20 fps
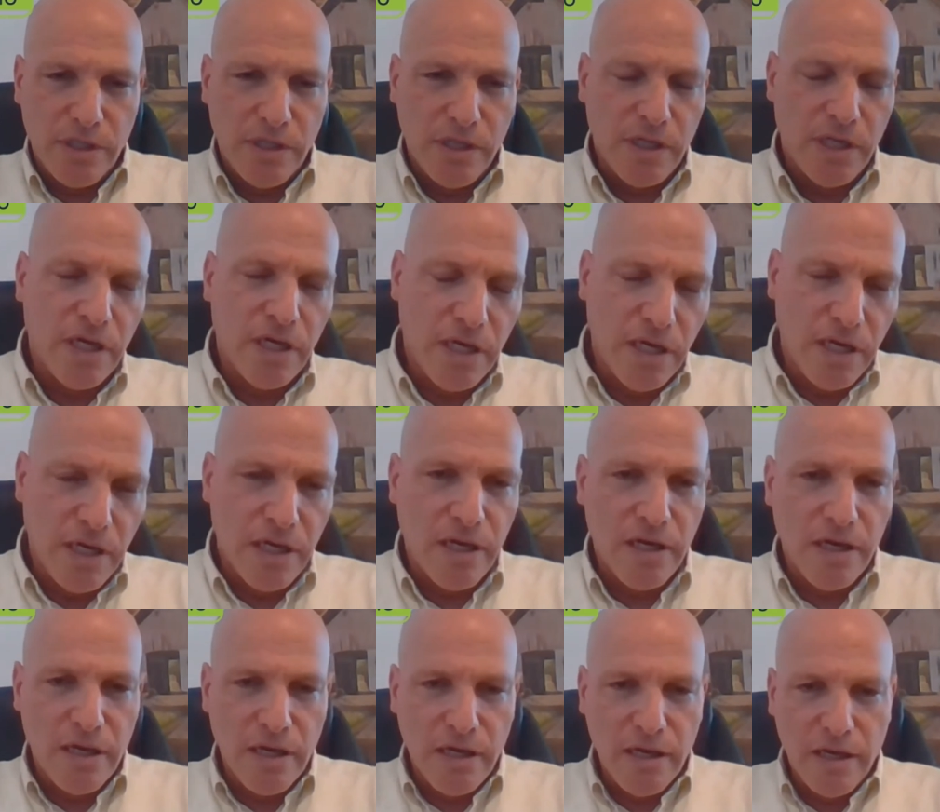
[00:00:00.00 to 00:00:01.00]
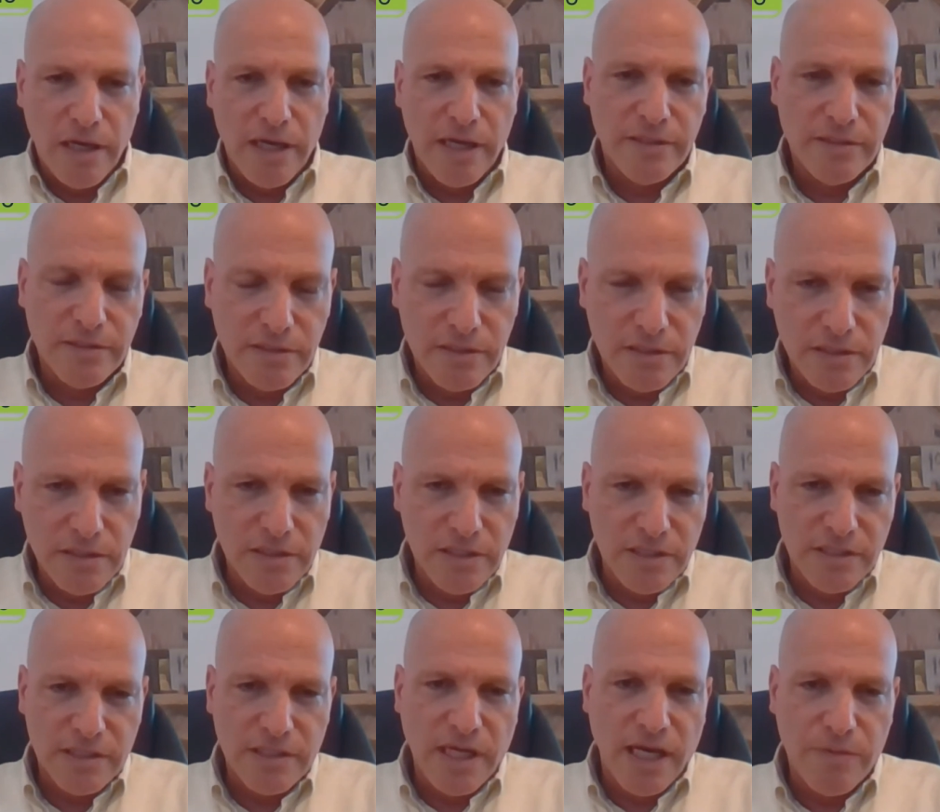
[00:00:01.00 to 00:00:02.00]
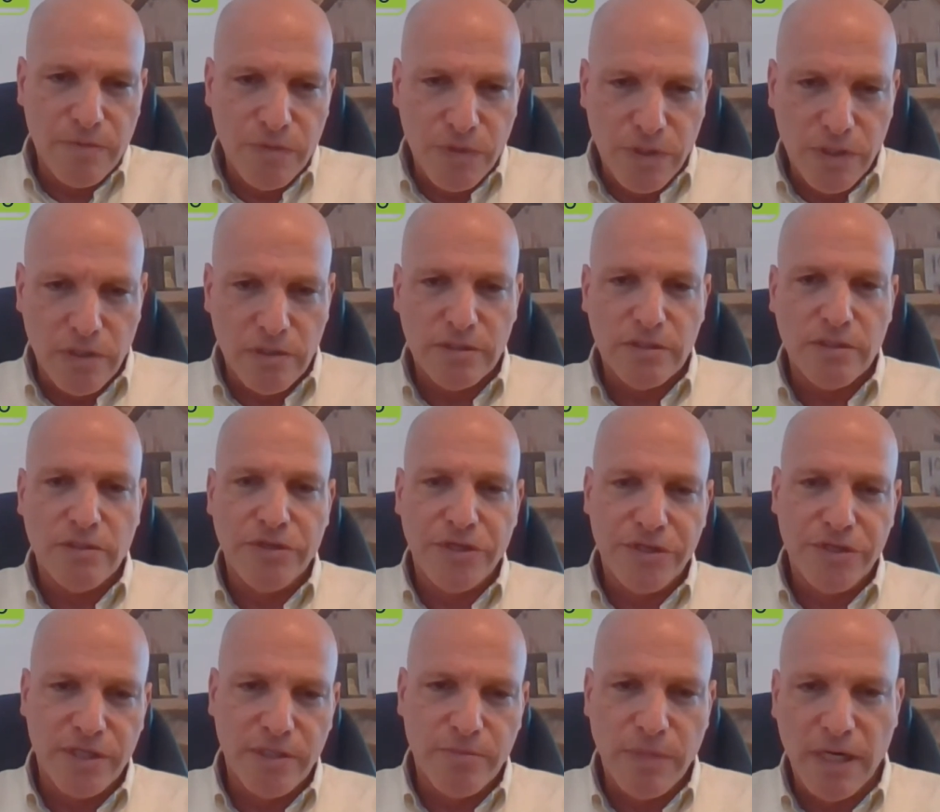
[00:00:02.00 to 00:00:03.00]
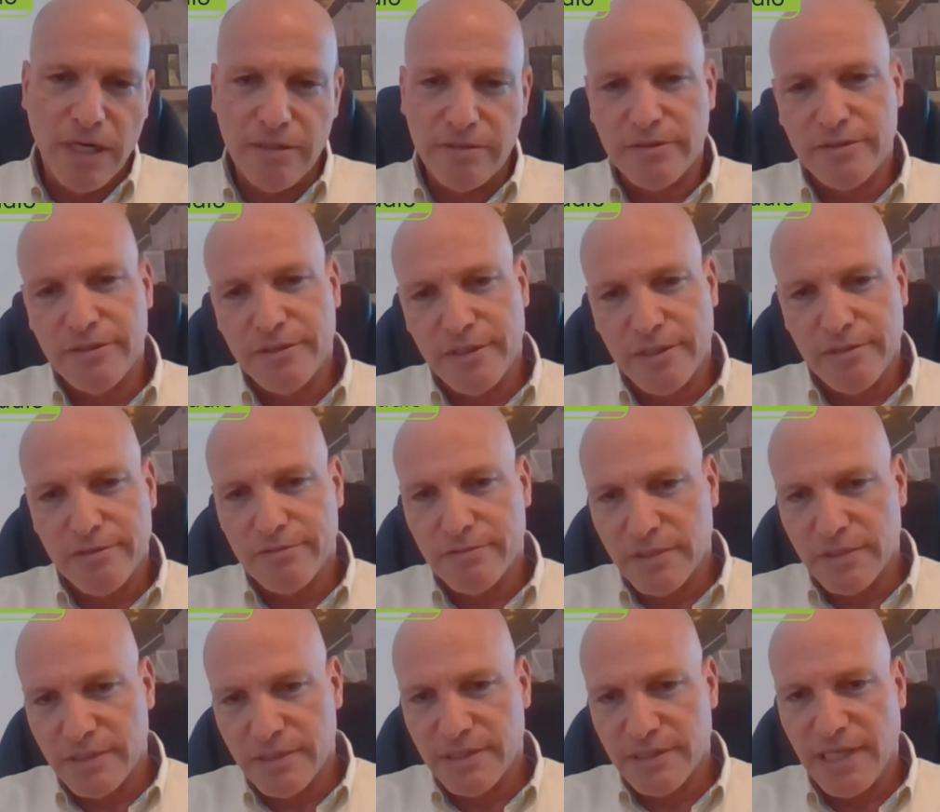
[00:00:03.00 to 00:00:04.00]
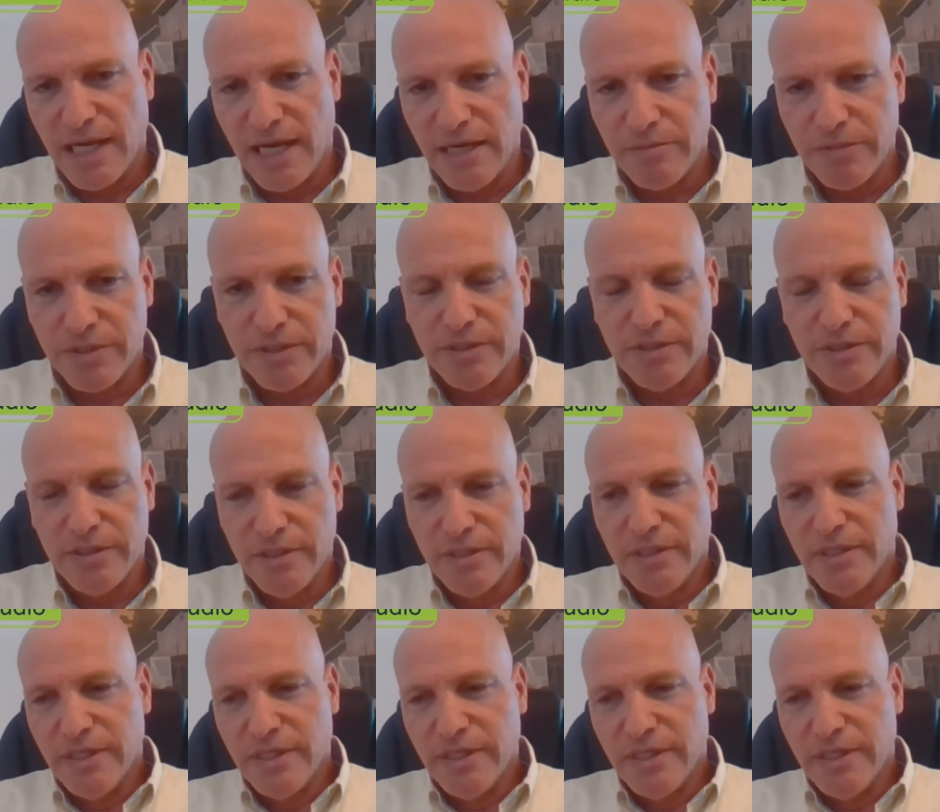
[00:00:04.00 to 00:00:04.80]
Uh, and this time you also hear about, you know, the cyber,